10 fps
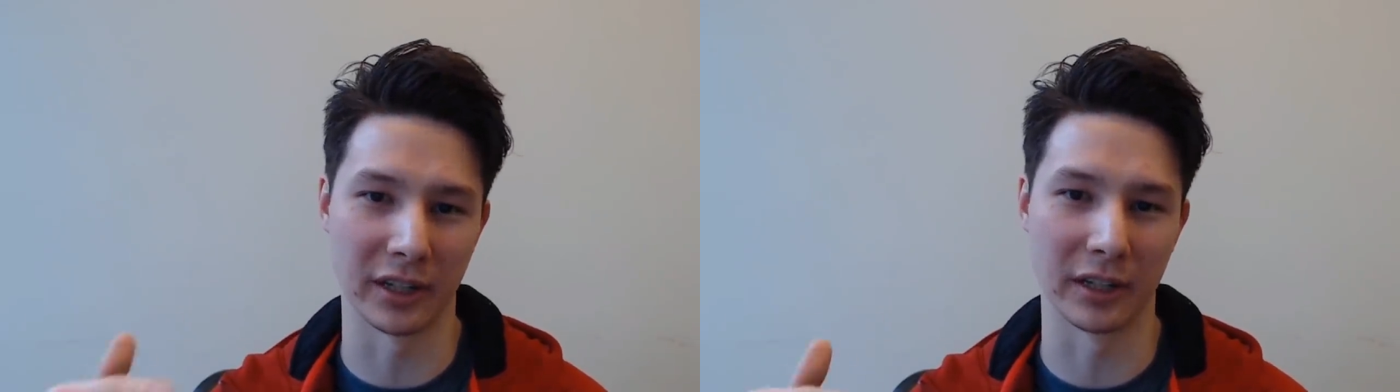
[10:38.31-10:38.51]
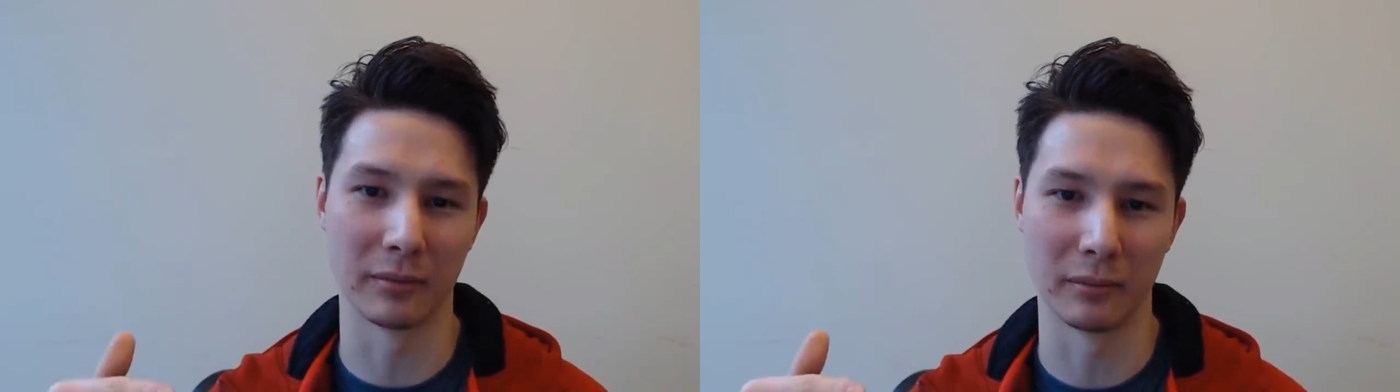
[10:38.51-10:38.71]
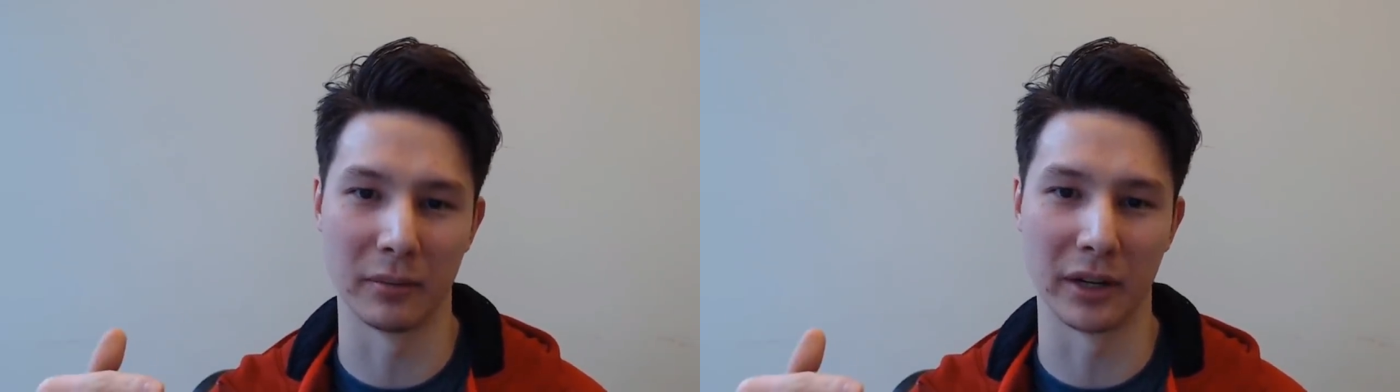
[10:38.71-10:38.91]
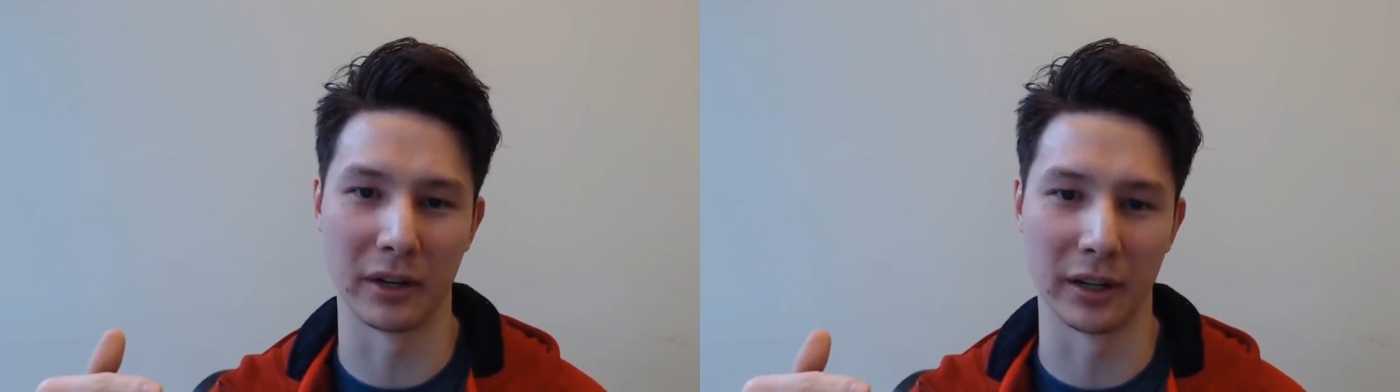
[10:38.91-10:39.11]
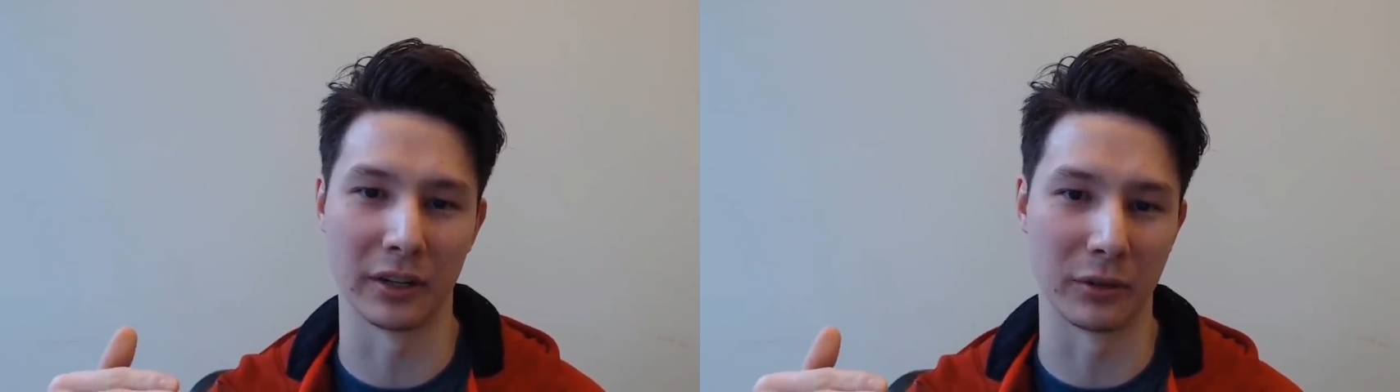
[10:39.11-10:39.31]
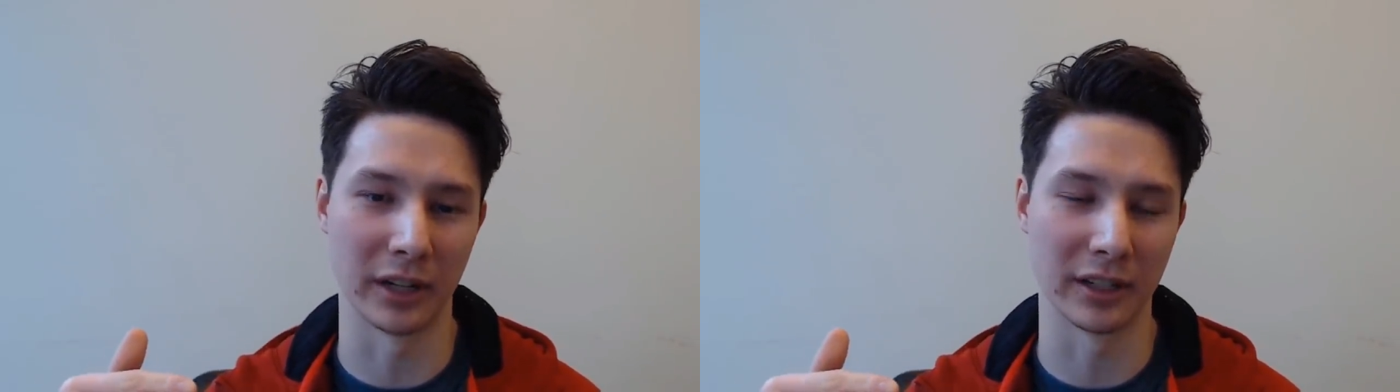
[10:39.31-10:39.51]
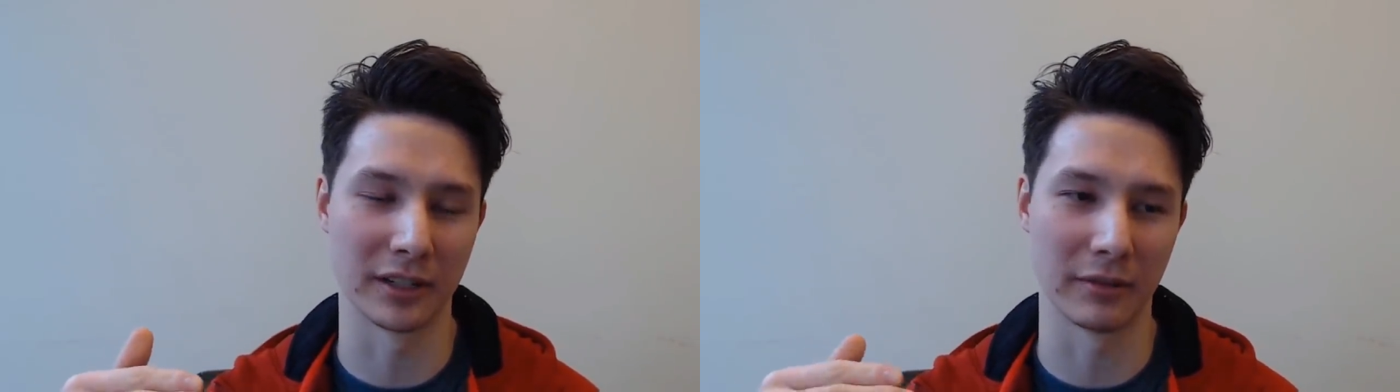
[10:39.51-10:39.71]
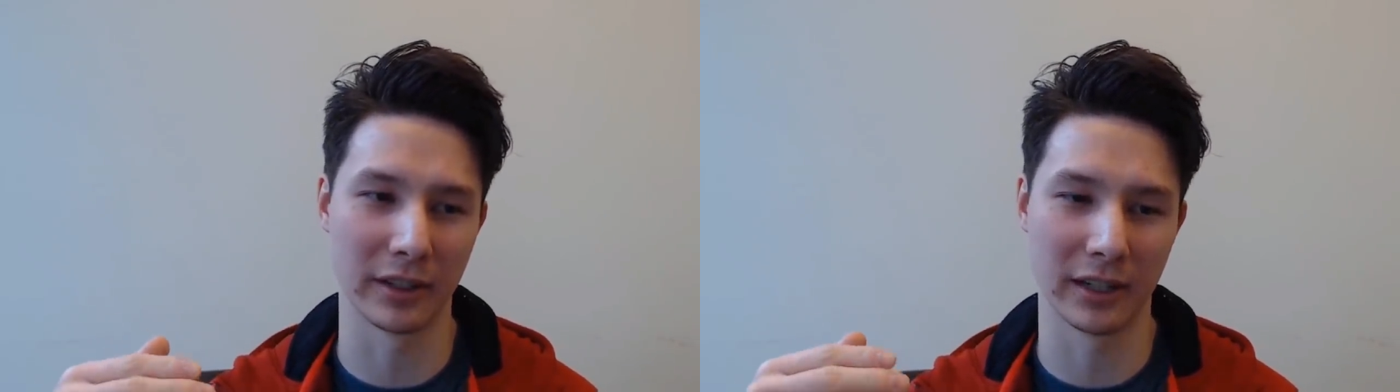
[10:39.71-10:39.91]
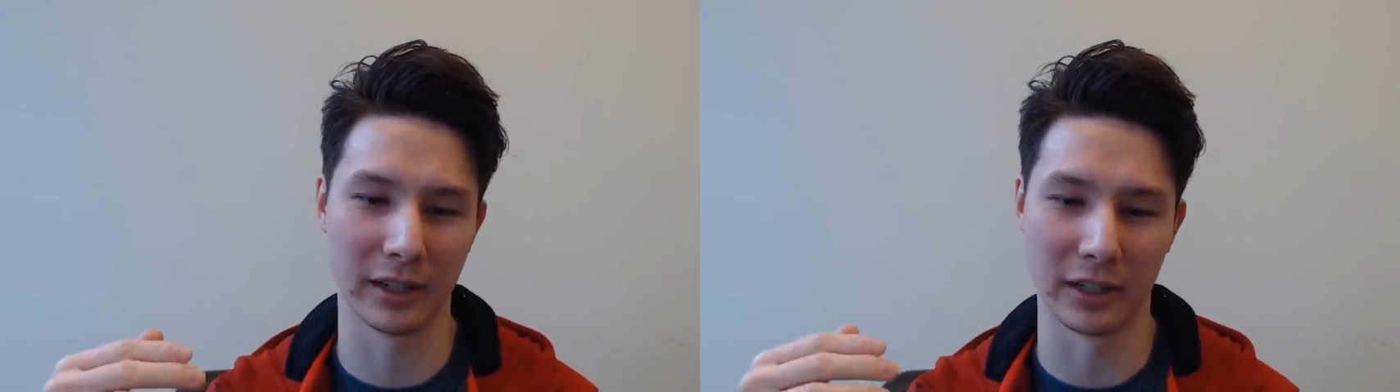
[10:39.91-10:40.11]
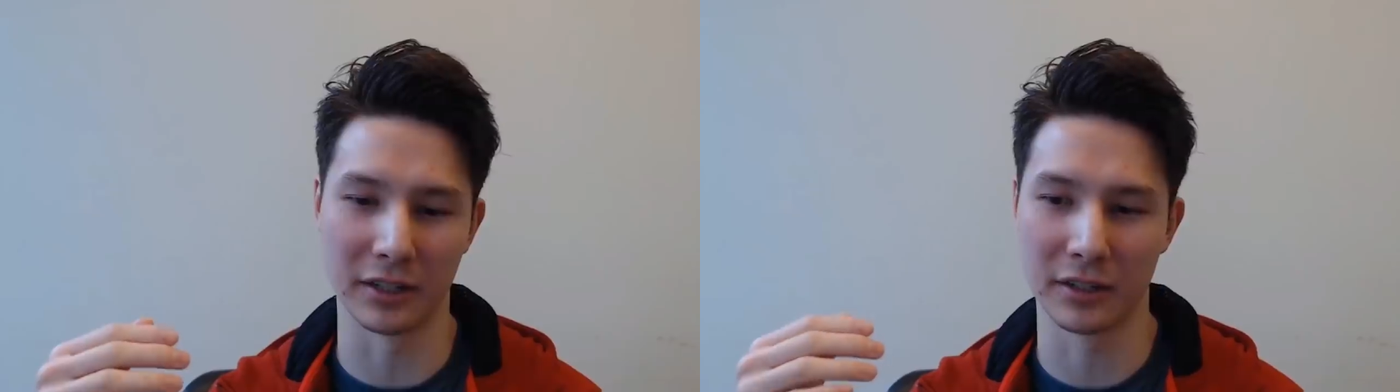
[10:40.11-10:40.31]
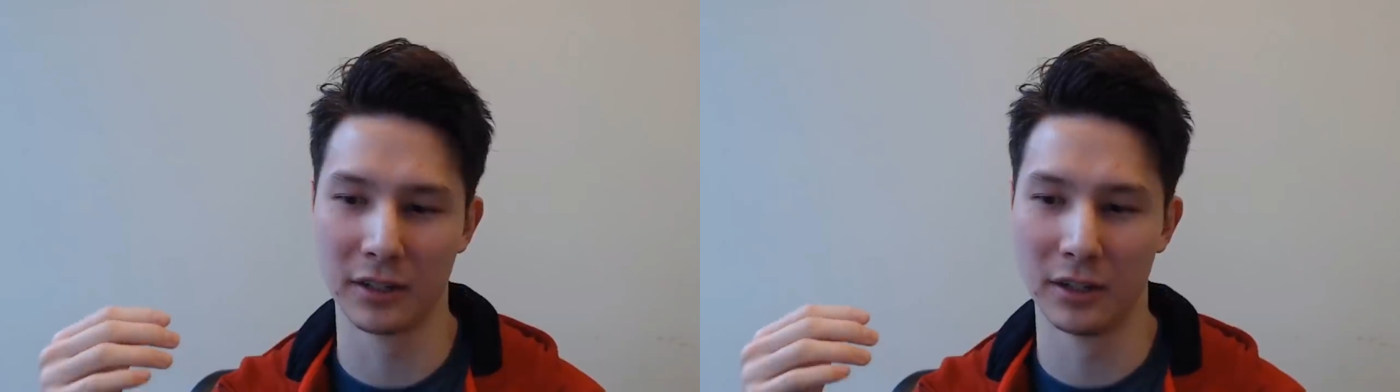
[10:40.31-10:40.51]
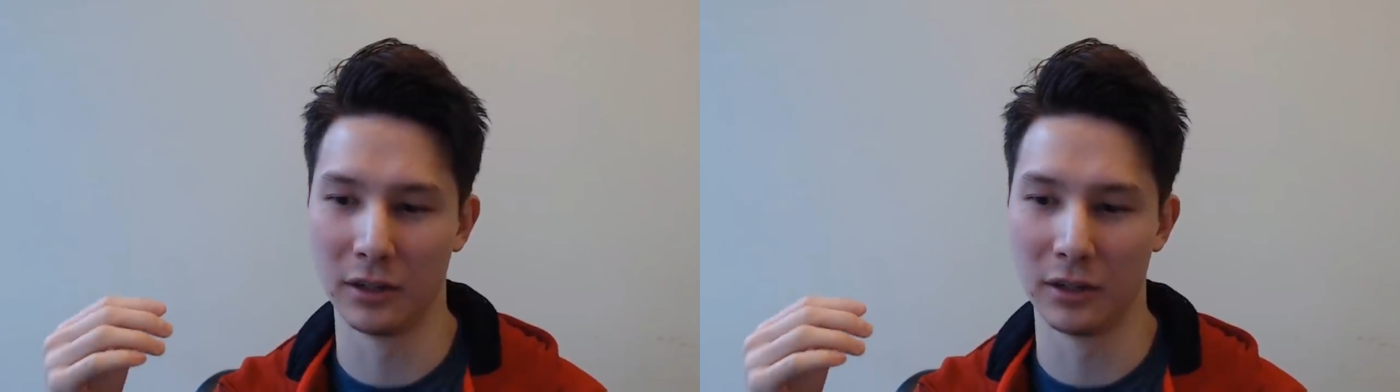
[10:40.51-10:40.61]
to get better, like in ranked and stuff like that, is